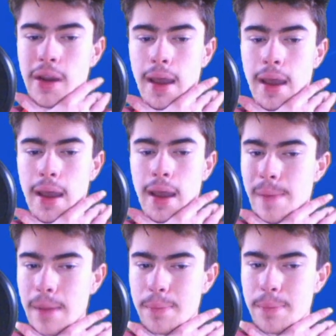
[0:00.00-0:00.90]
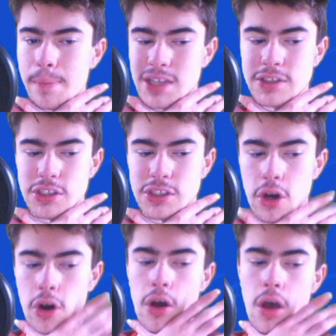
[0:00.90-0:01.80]
I am going to back both sides to
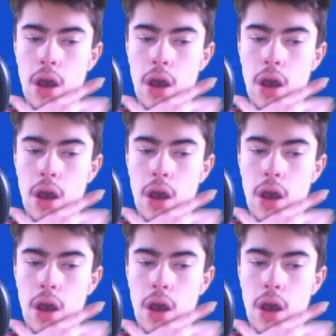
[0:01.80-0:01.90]
score,